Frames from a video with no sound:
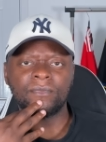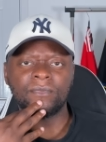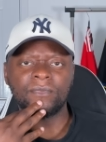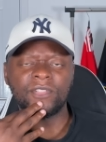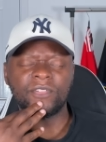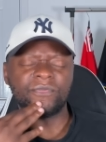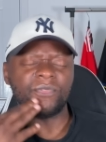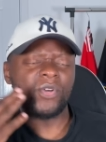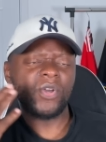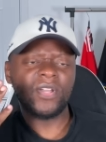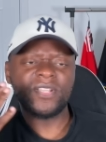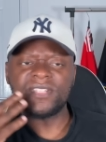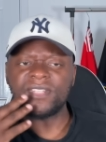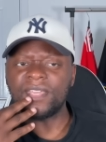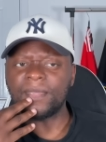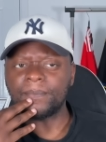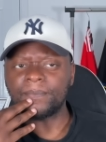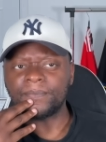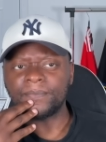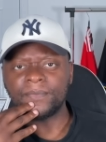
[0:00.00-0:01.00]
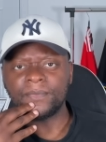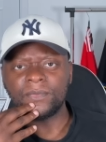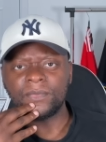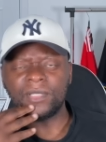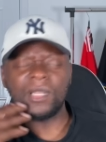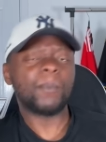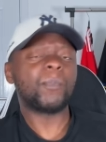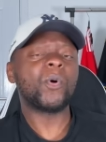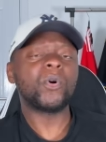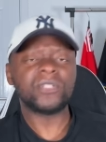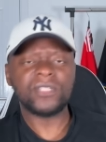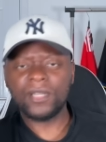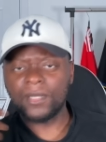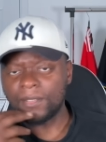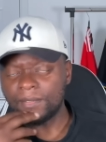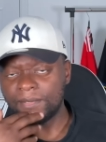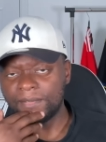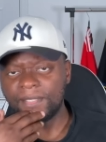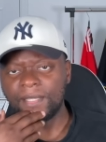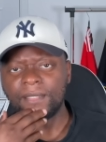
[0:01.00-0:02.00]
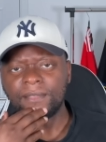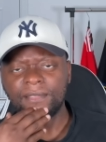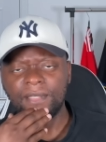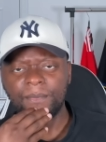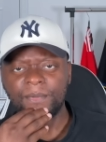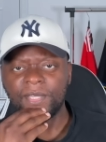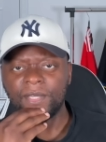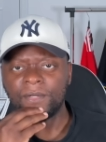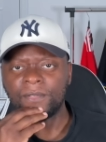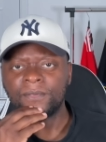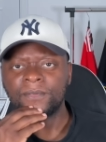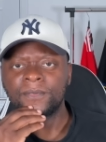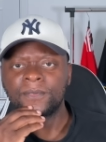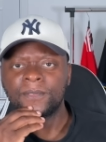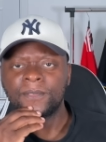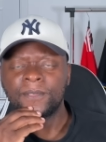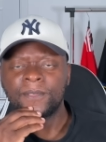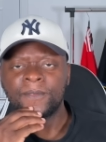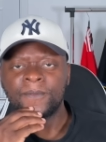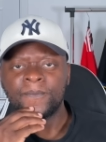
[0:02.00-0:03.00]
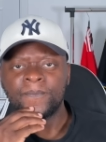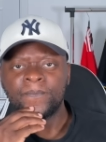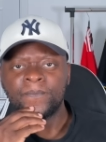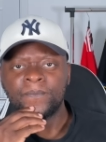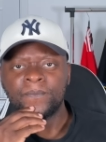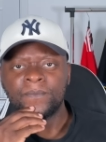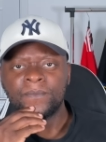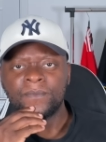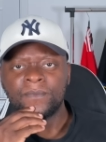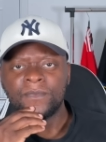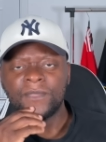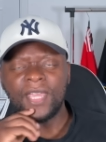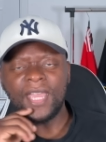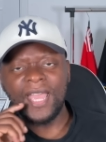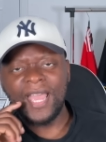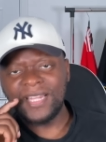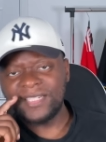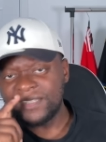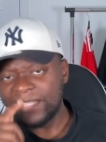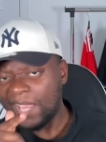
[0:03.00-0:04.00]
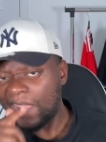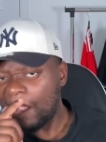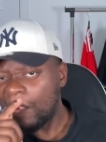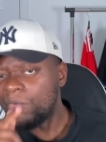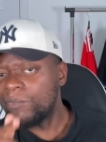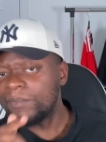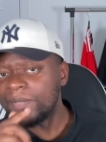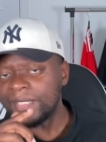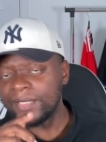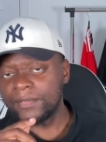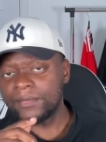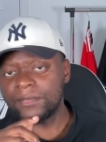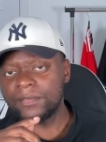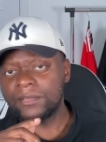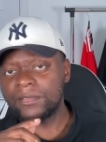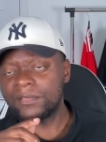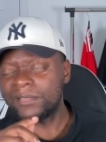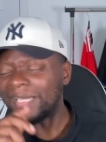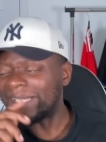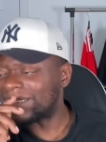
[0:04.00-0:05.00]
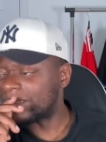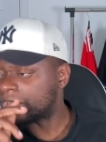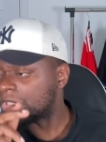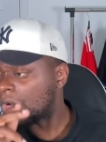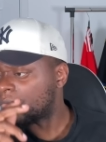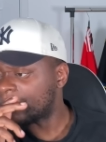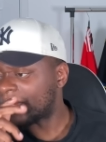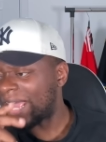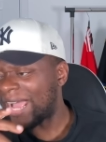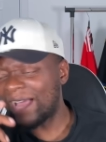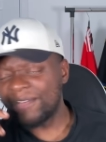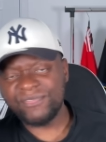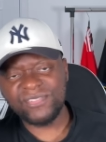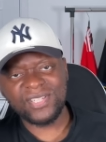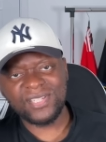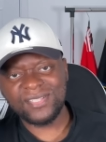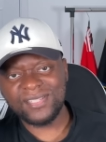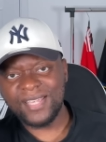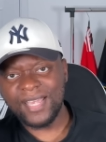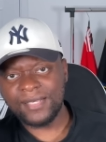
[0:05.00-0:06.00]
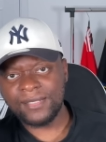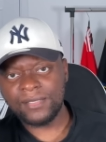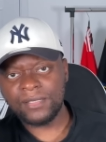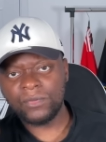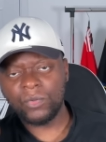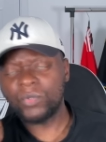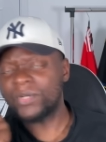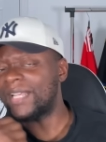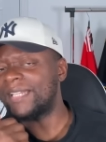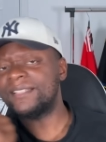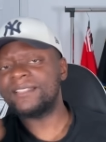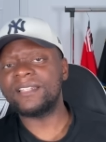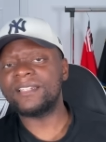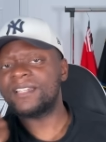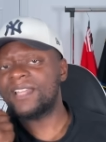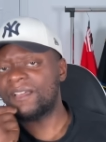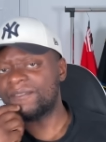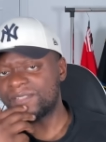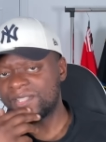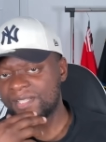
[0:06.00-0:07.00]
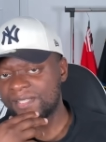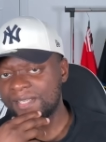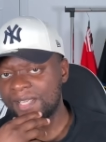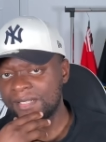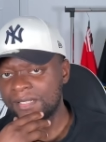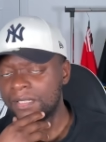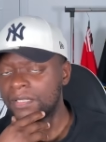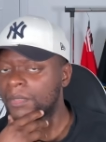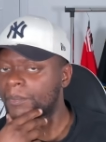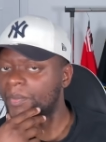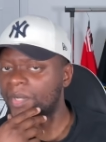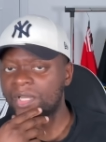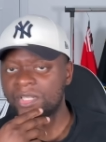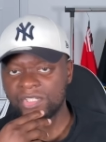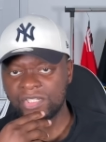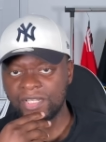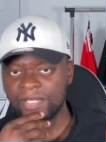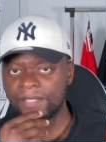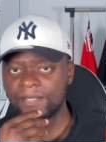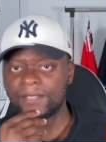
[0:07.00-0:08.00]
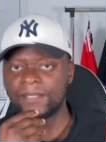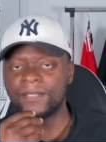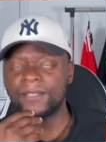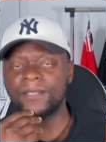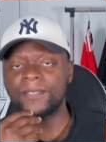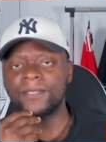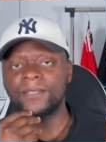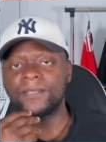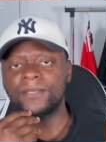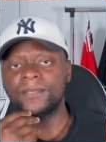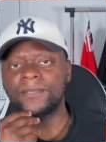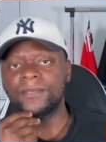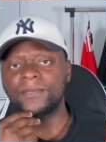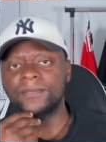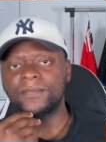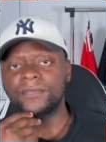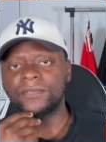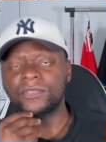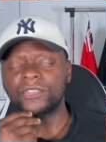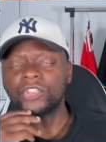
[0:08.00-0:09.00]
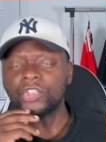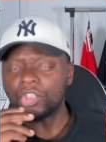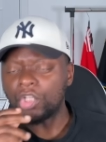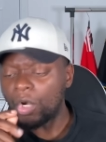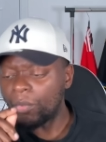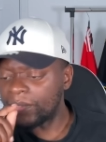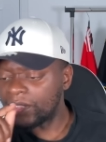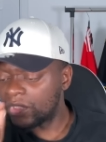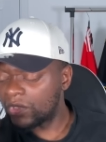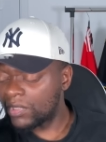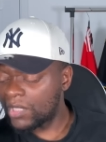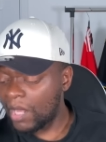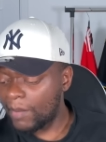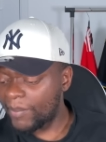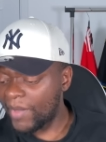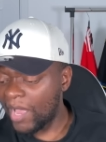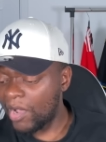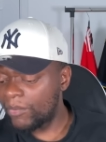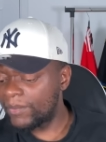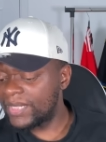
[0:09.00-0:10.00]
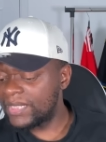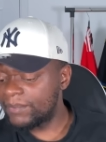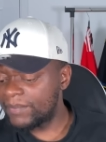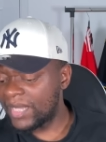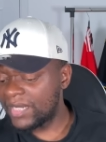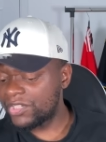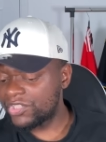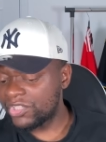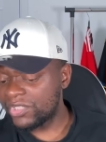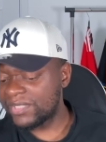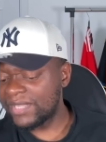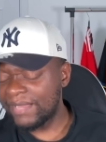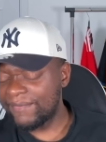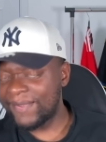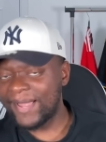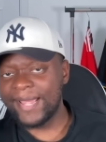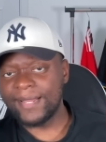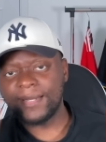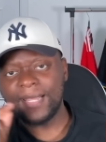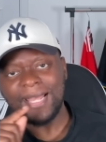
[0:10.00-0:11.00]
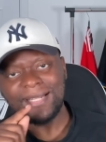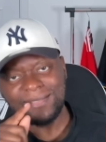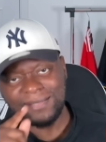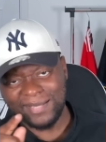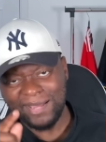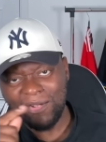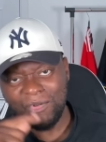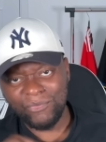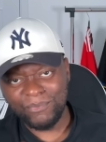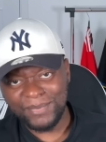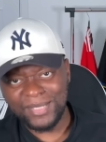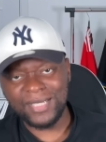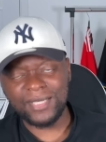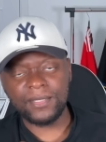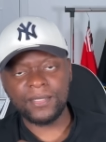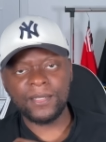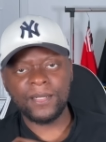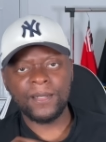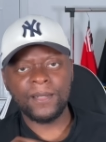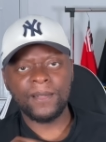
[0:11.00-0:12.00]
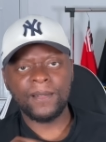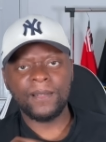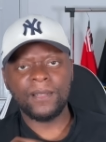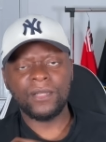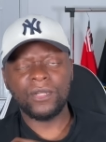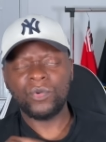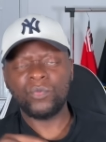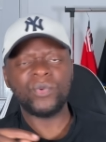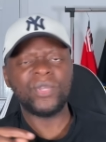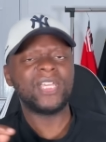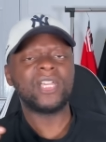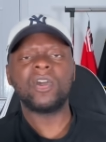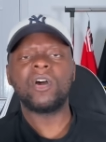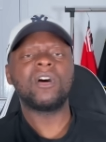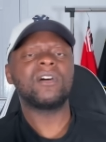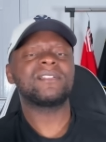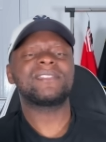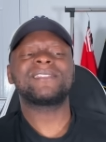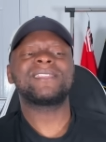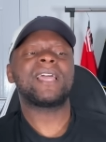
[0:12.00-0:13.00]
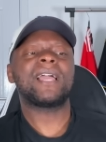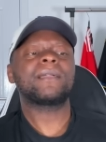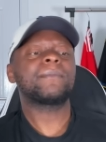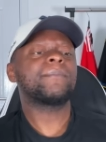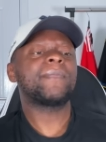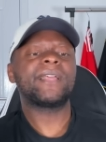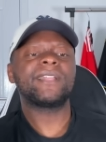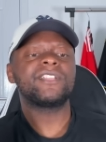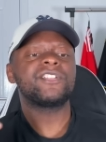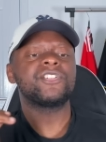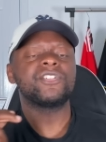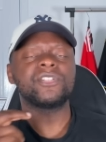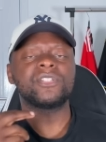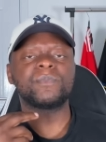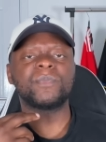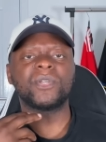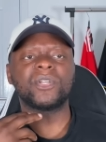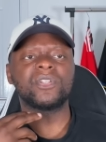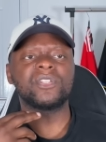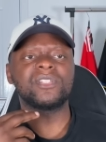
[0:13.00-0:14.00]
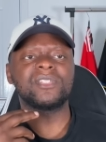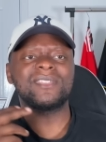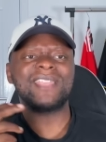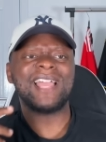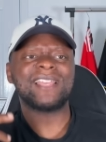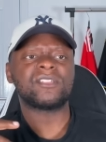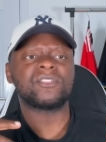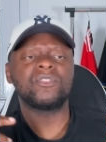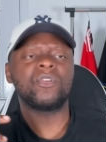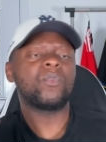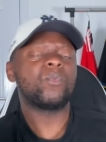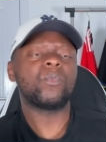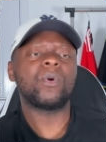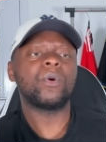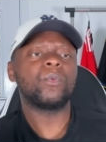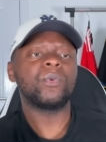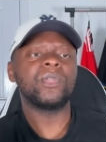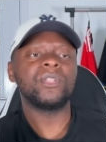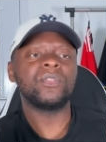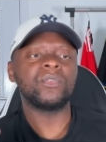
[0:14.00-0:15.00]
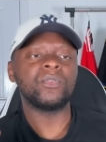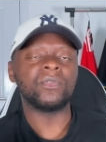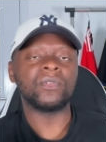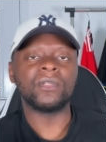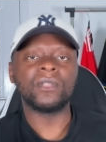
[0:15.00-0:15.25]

Forgot his name. Laporta. Yeah, there we go. And tell me they don't have success, or they didn't have success in the past years. Go and look up how many managers they've had and tell me we can't sack managers because that's not what we do.